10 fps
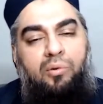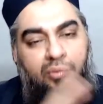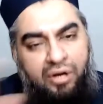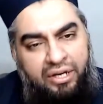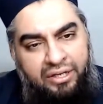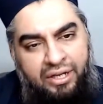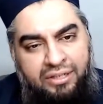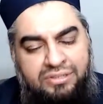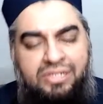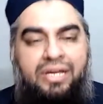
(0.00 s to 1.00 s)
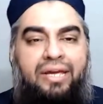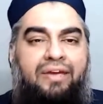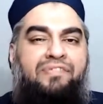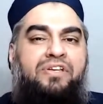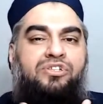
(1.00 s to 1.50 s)
Worry not
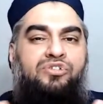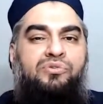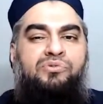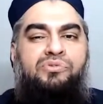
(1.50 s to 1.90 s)
if it is due